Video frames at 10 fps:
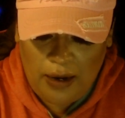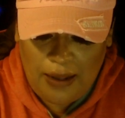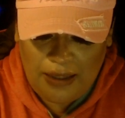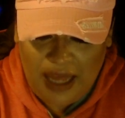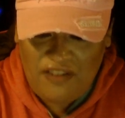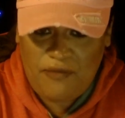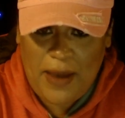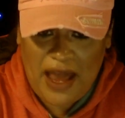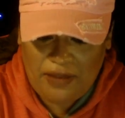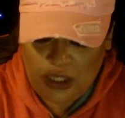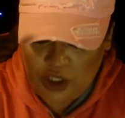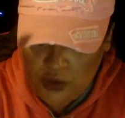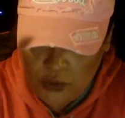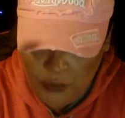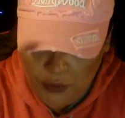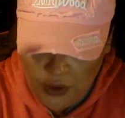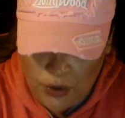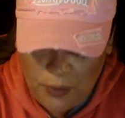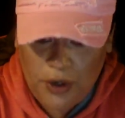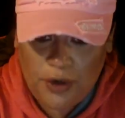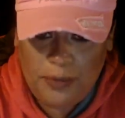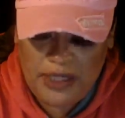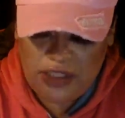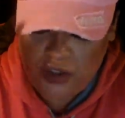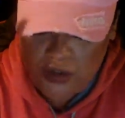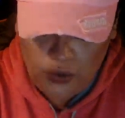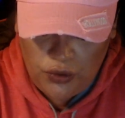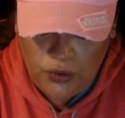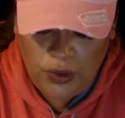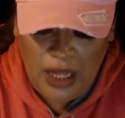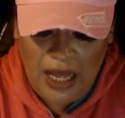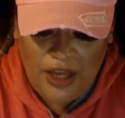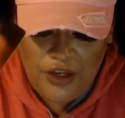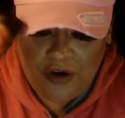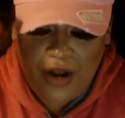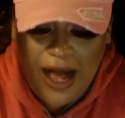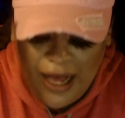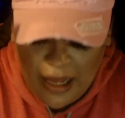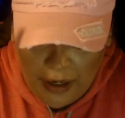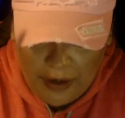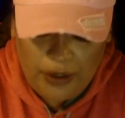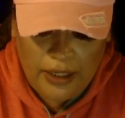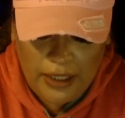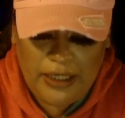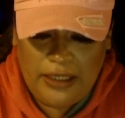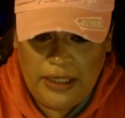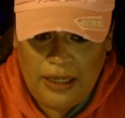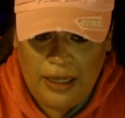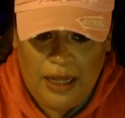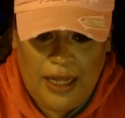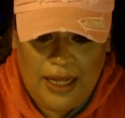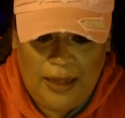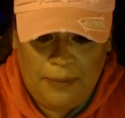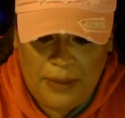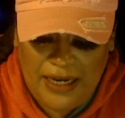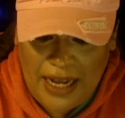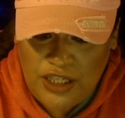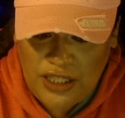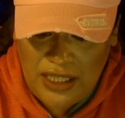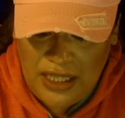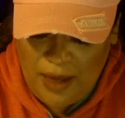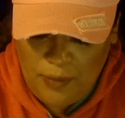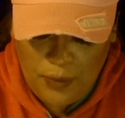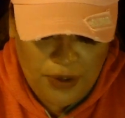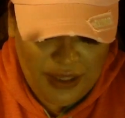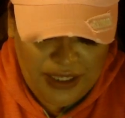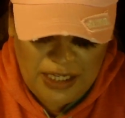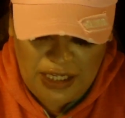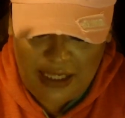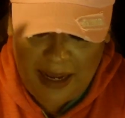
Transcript: life path, to your purpose, to your higher good. Uh, but next to the Emperor, this is like